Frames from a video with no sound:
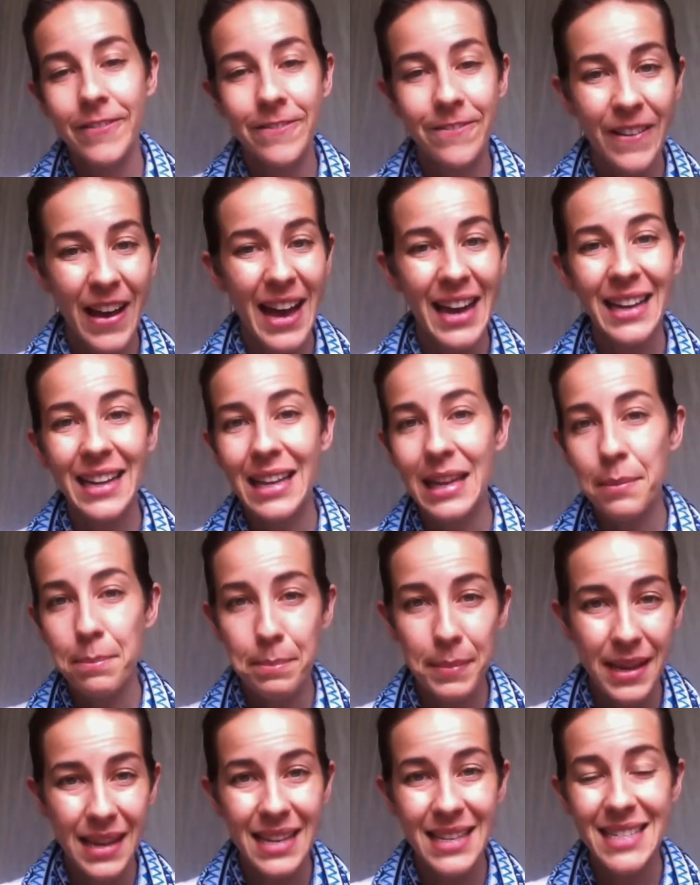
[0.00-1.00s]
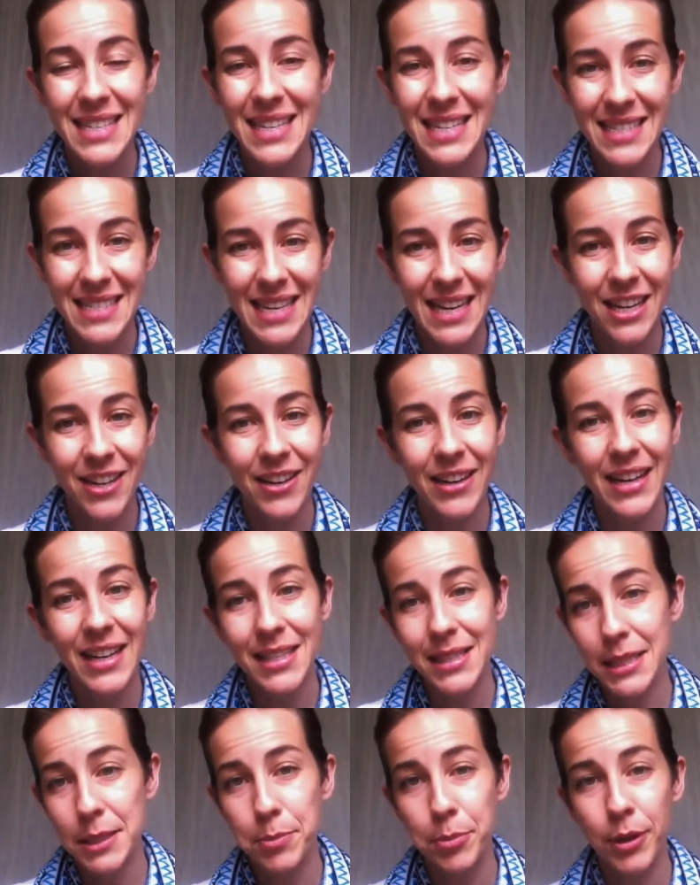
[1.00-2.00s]
fatty meat and dairy
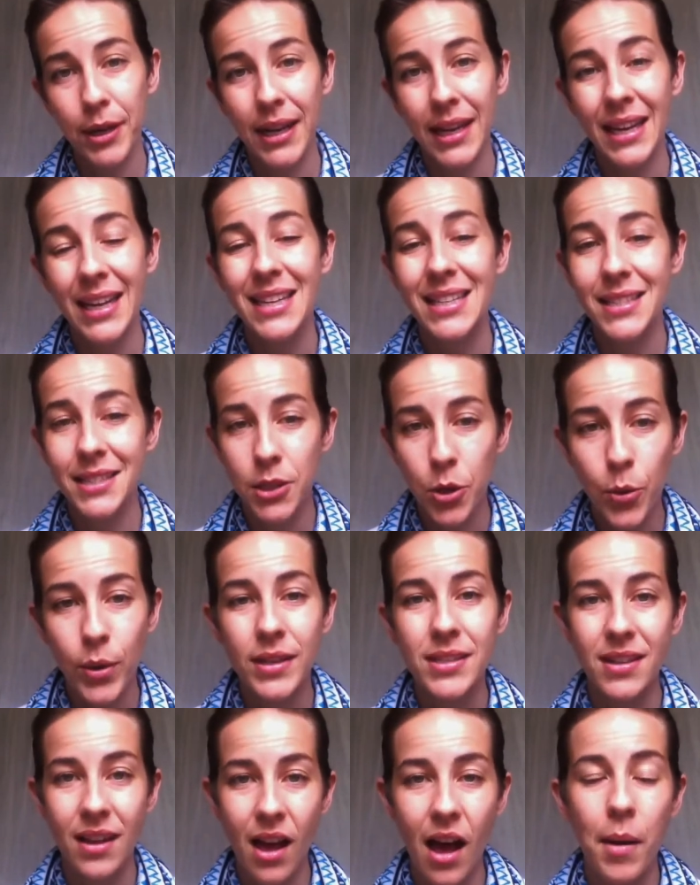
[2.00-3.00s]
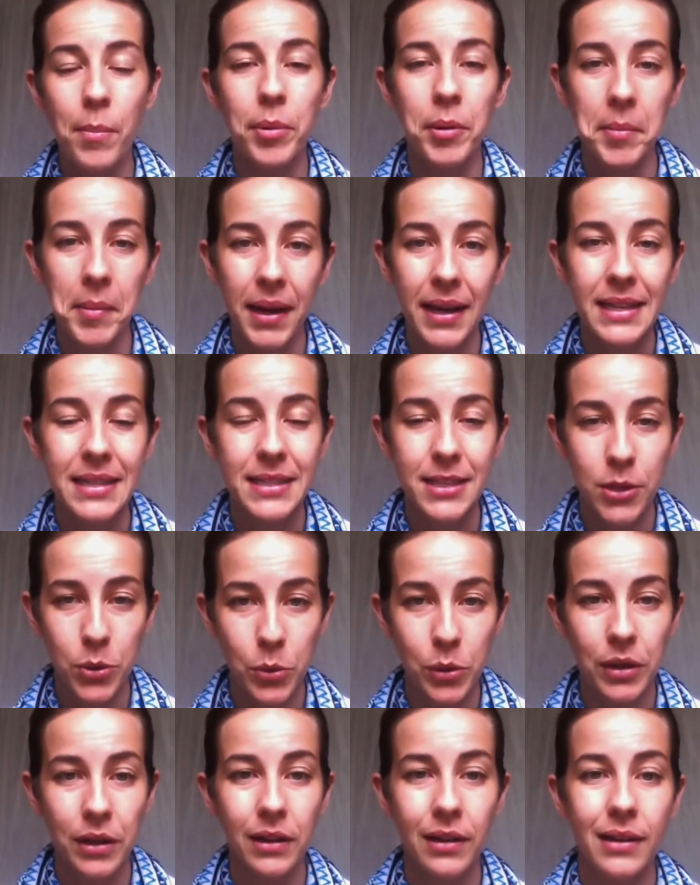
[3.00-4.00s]
in spring, it's going to compromise
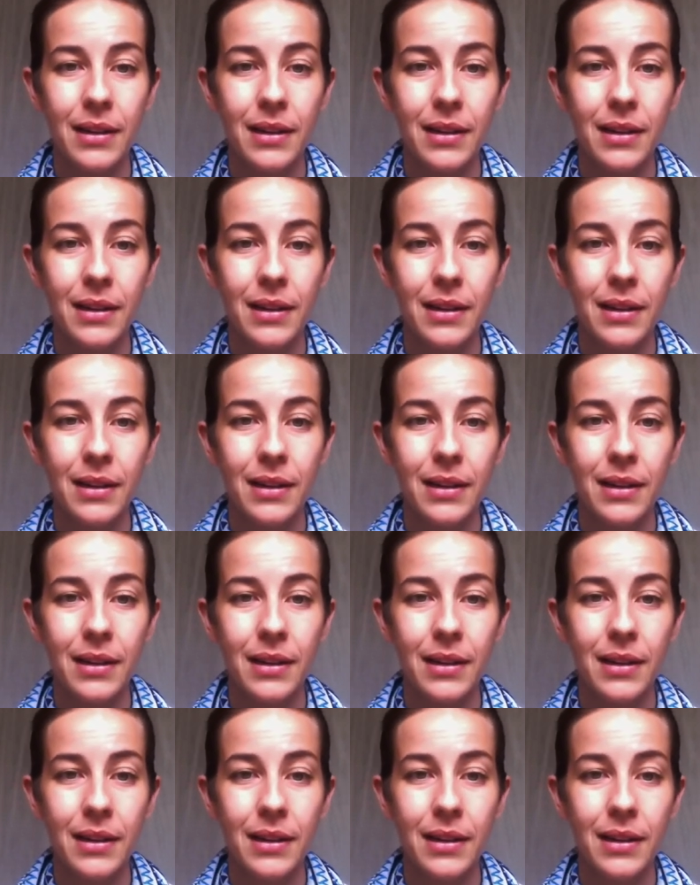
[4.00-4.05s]
your